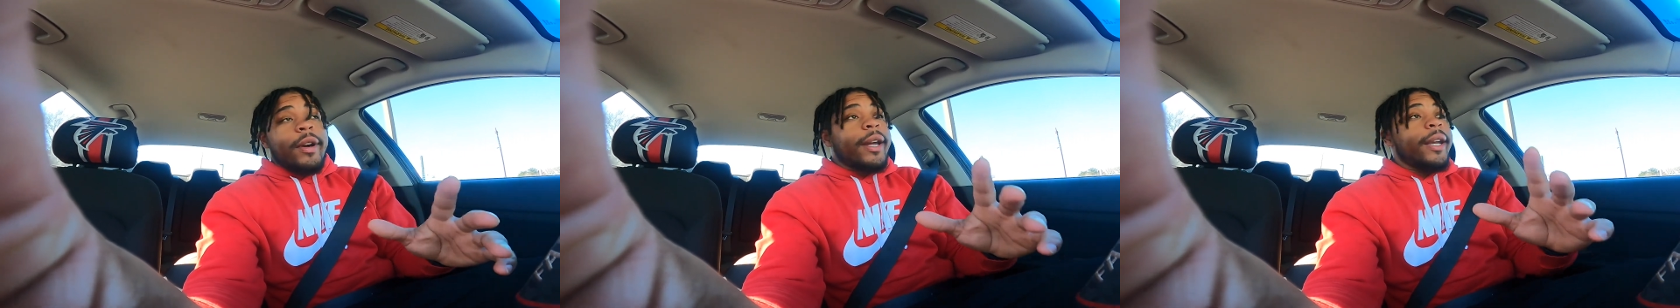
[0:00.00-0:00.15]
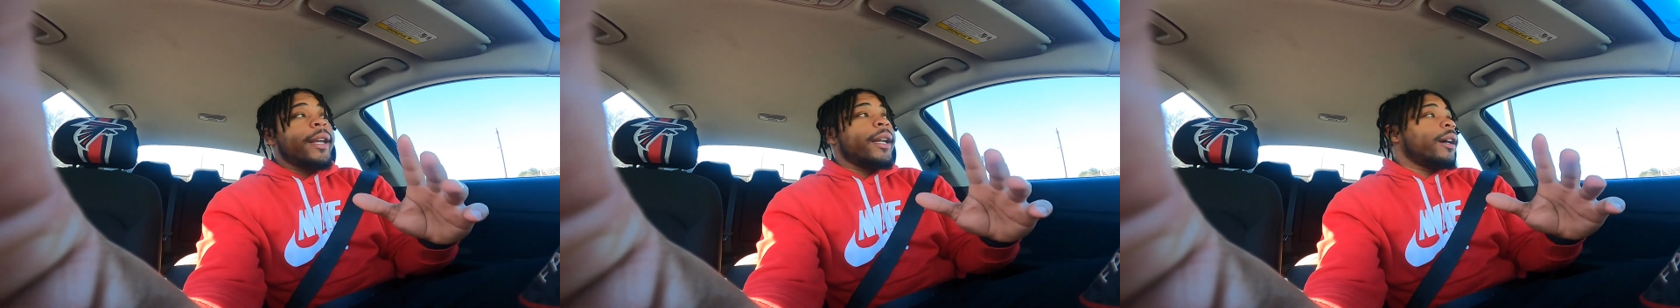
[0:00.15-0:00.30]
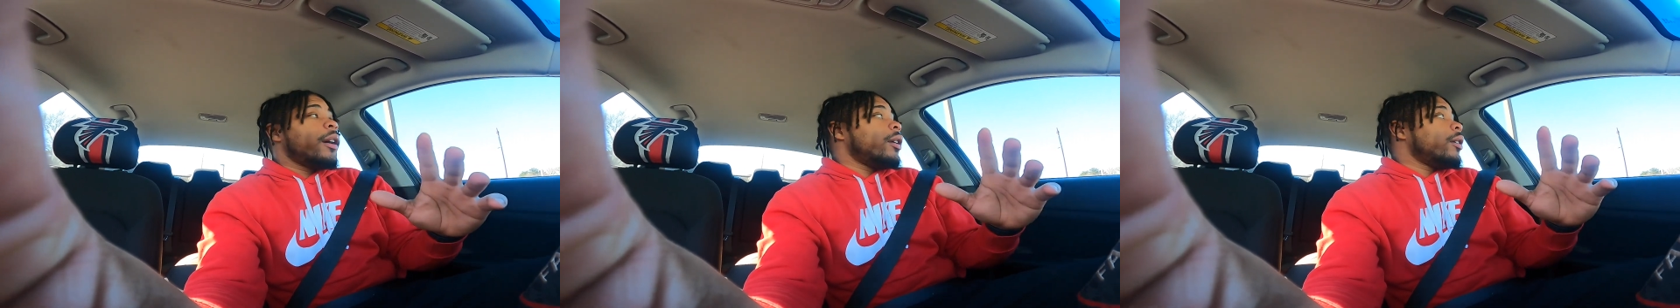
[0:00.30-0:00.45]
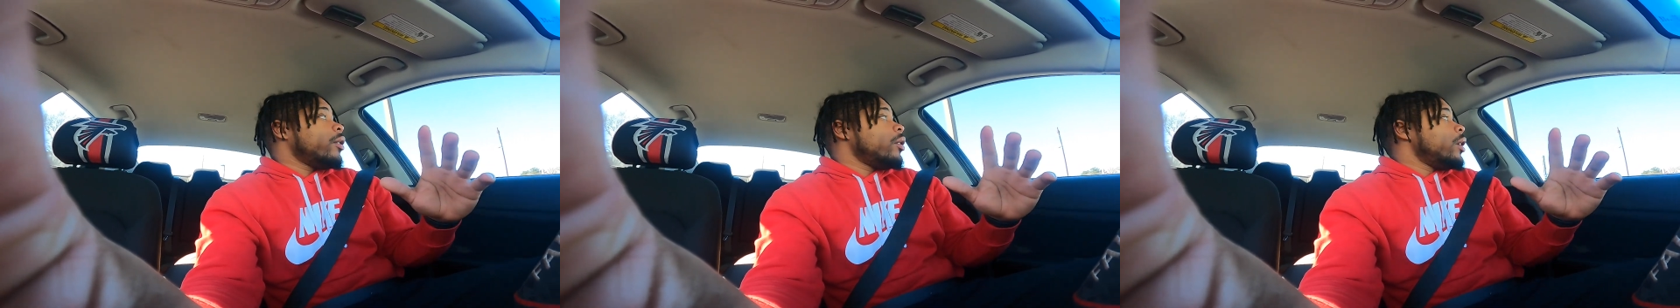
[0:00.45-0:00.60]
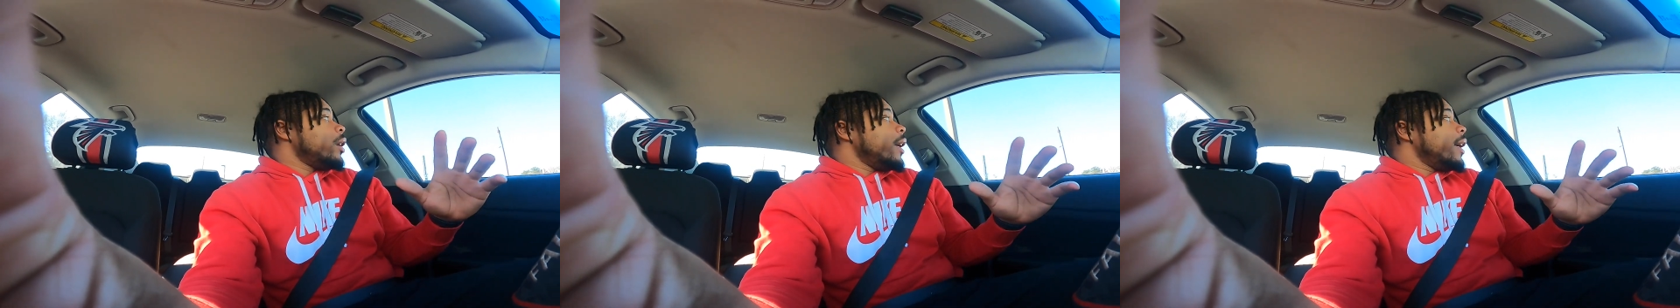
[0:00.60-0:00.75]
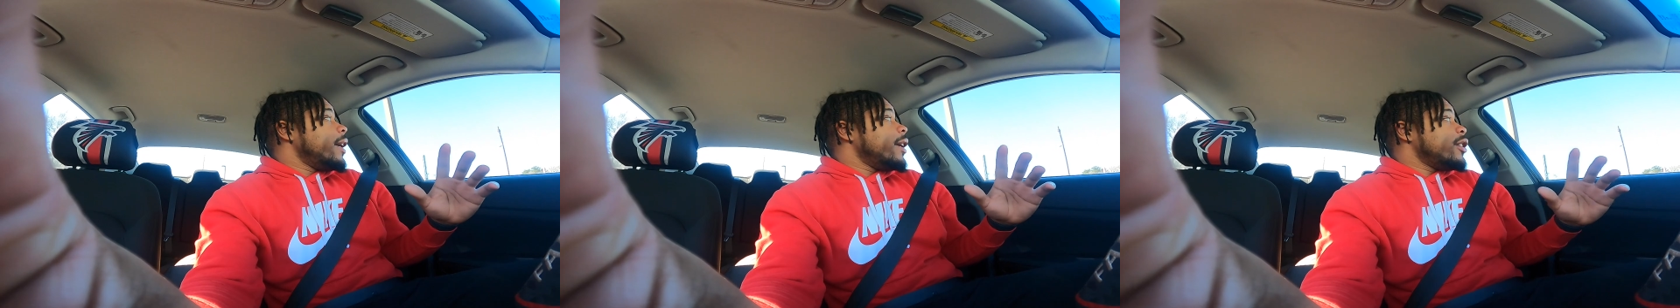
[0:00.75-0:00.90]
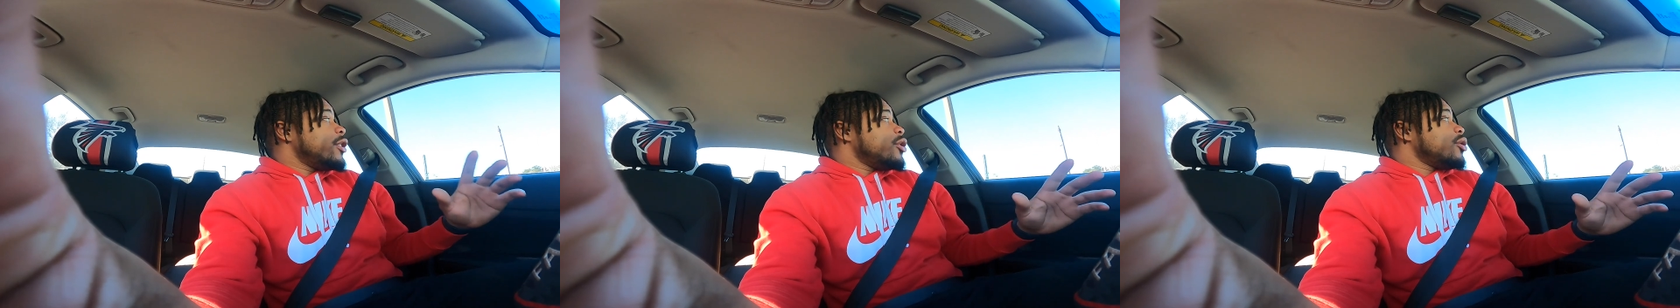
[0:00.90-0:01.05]
Right now
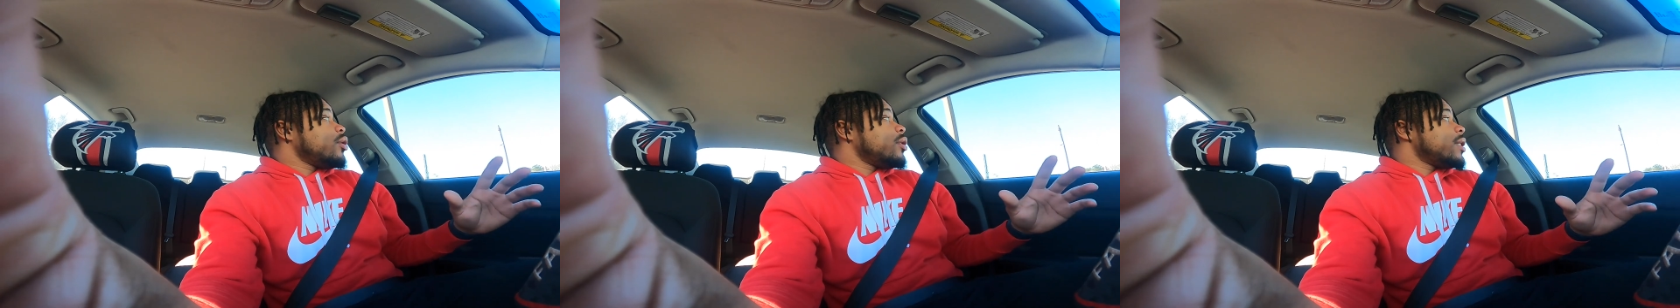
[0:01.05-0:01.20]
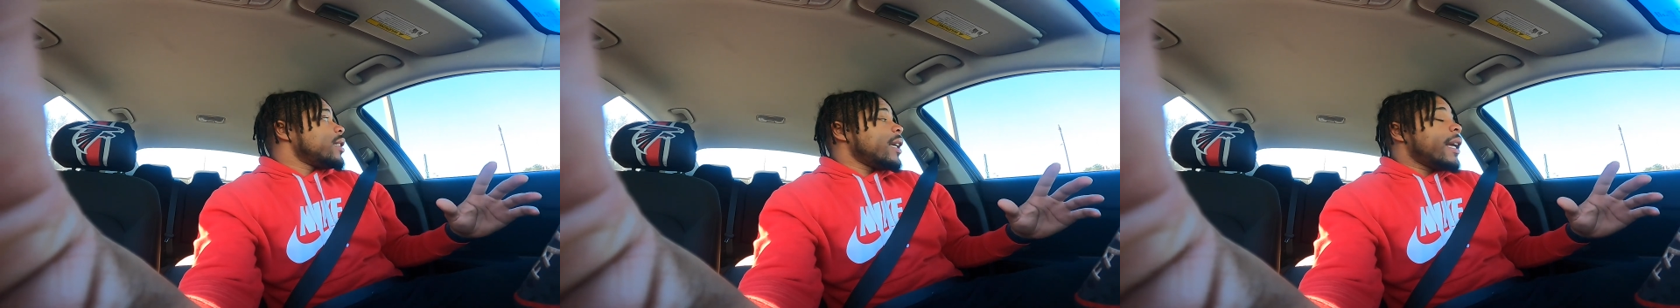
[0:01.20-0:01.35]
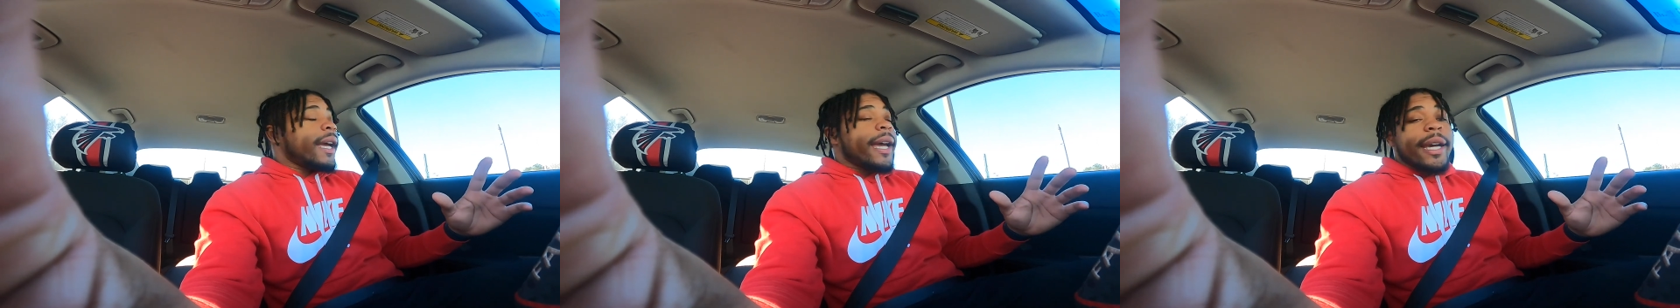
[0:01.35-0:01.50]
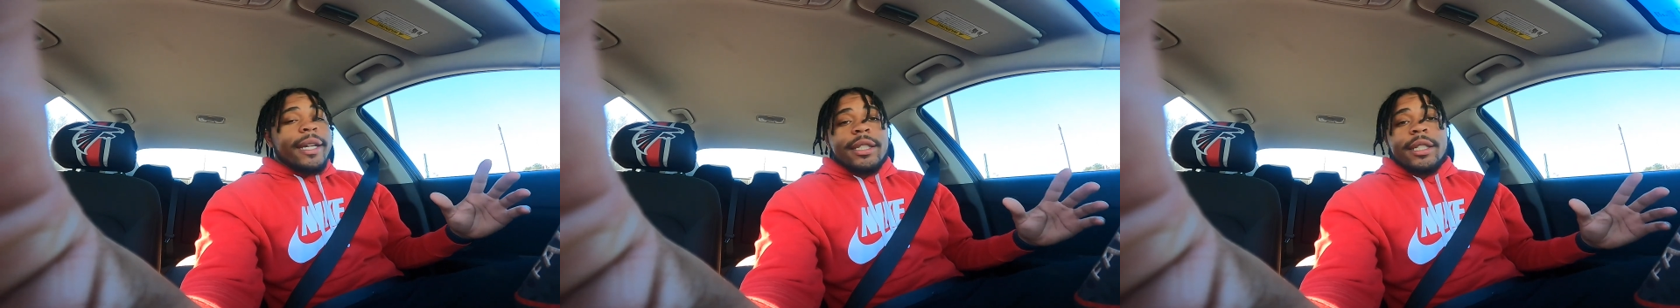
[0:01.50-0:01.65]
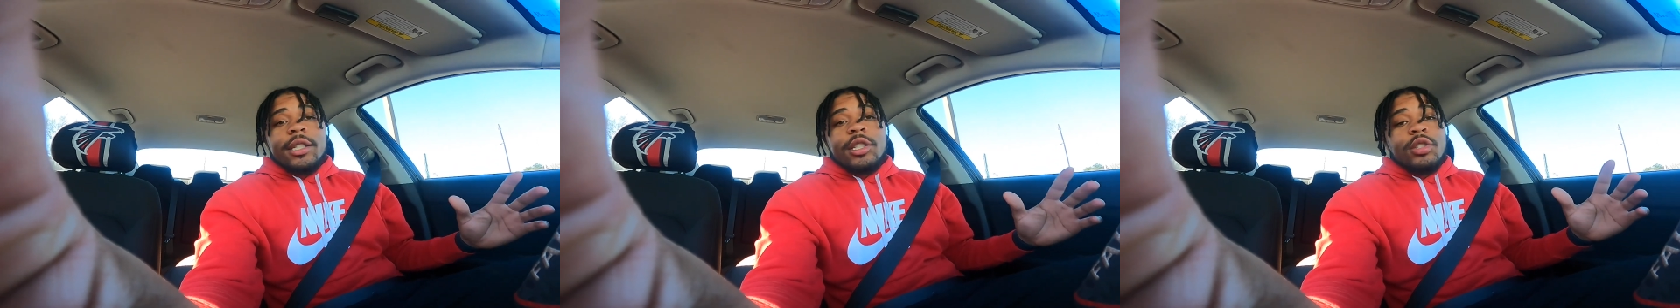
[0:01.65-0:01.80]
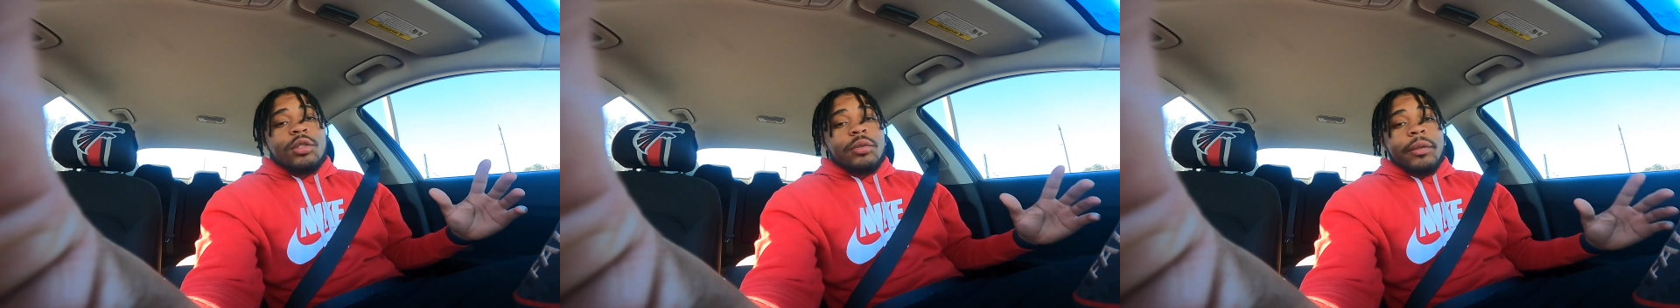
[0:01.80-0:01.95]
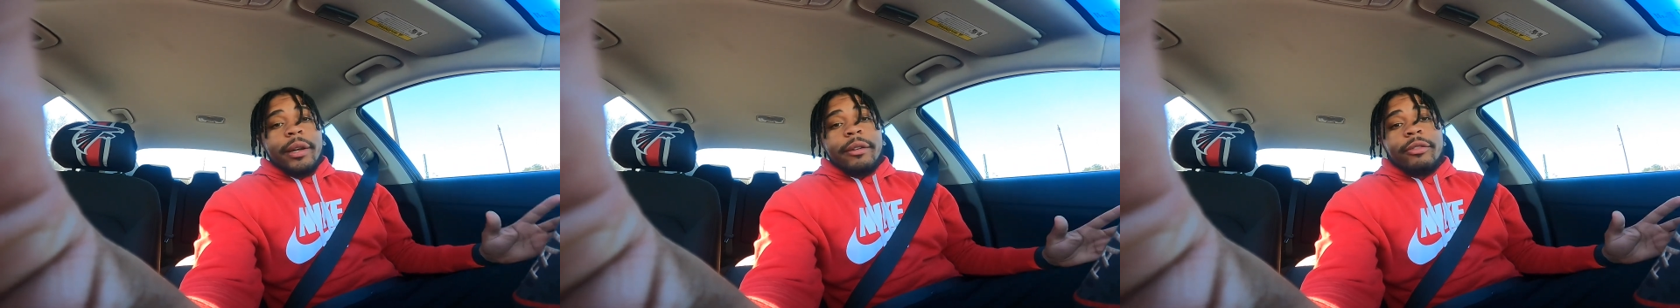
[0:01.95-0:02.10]
in Georgia, gas
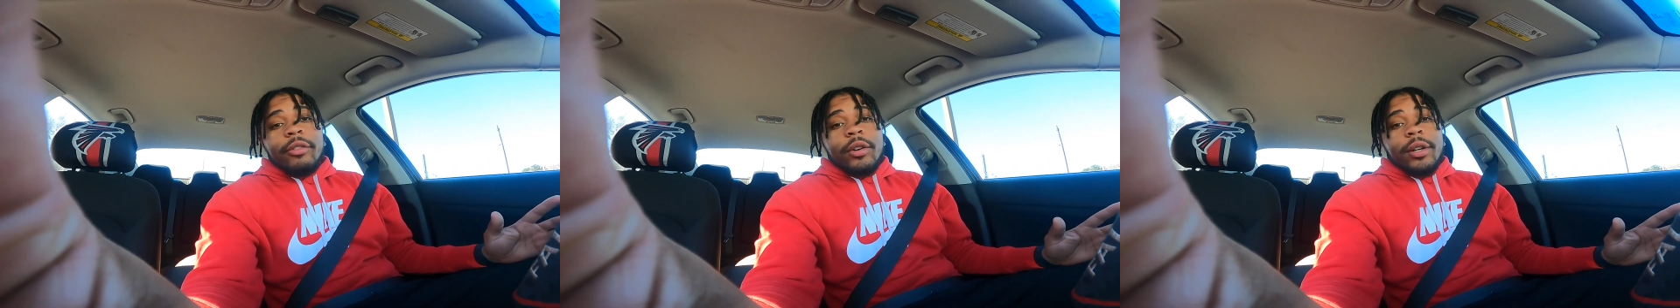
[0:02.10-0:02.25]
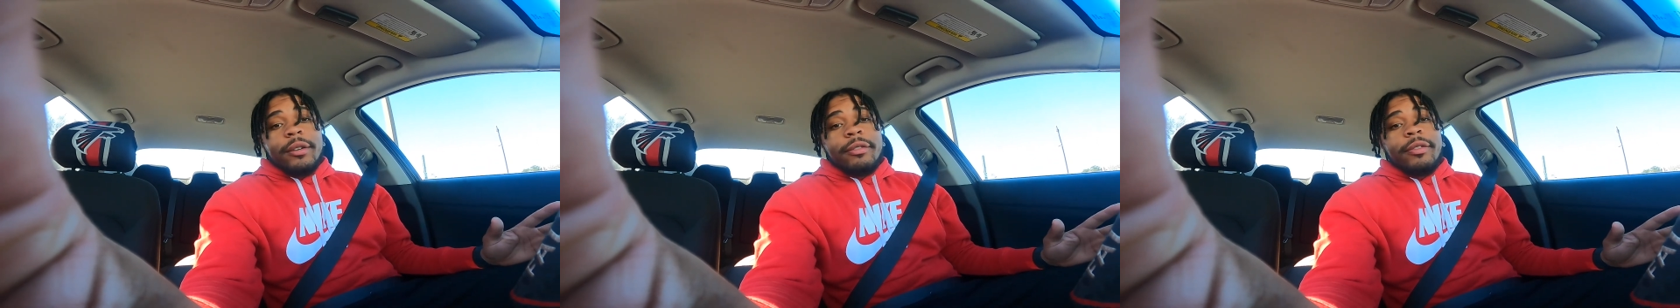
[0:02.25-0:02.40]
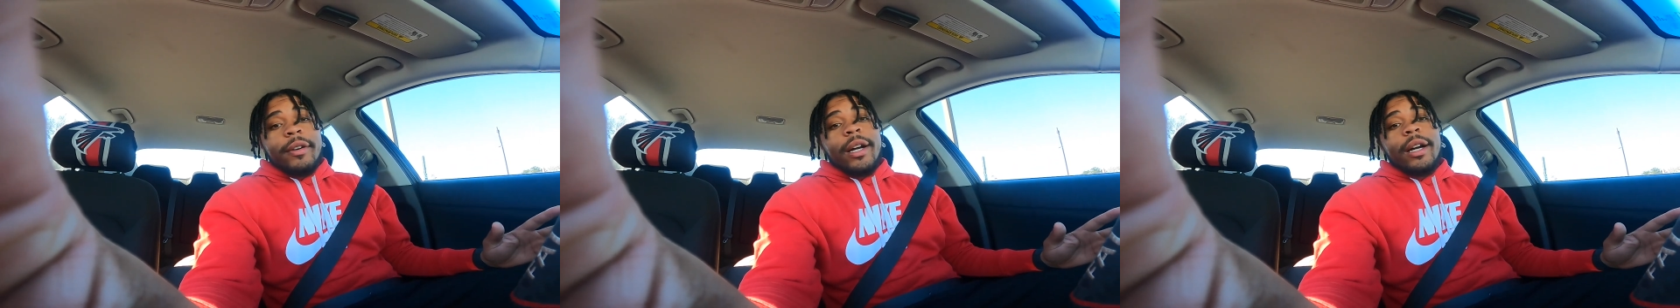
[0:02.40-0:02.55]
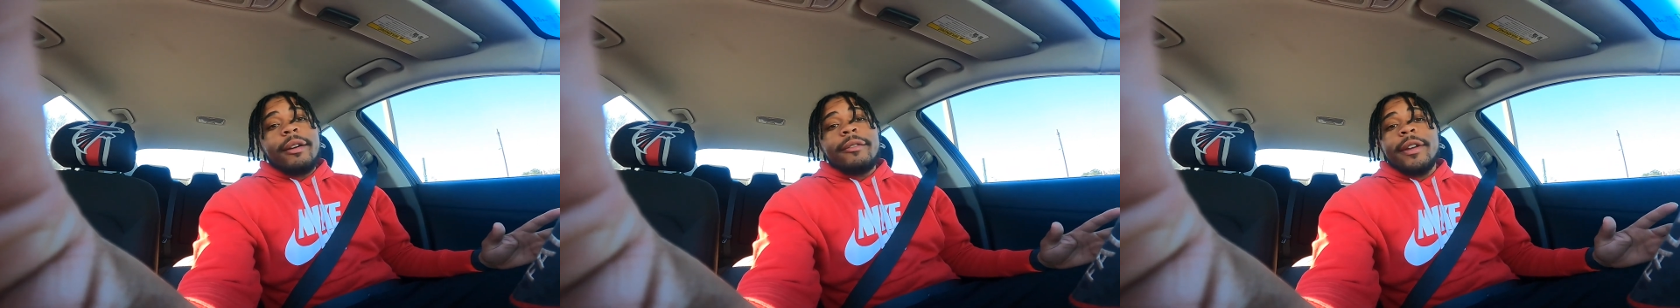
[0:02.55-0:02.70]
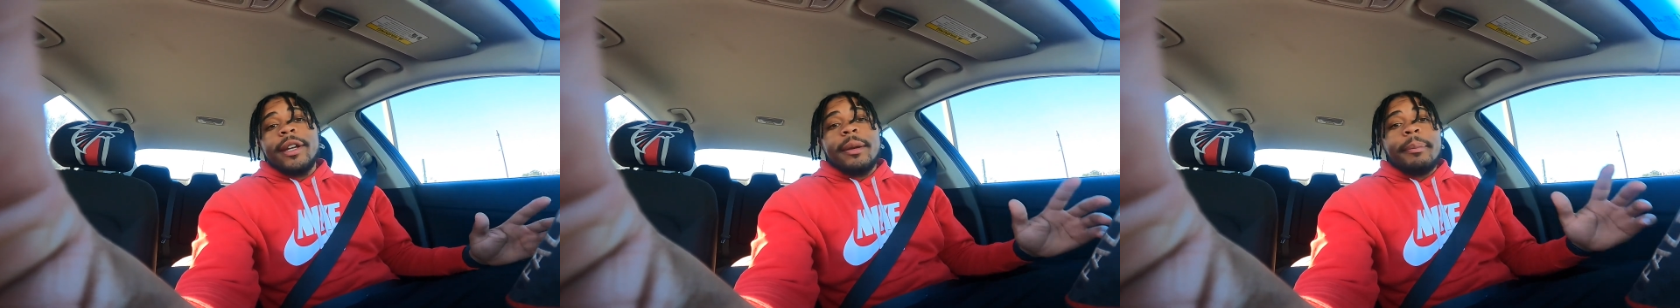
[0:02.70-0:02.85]
is $3.45,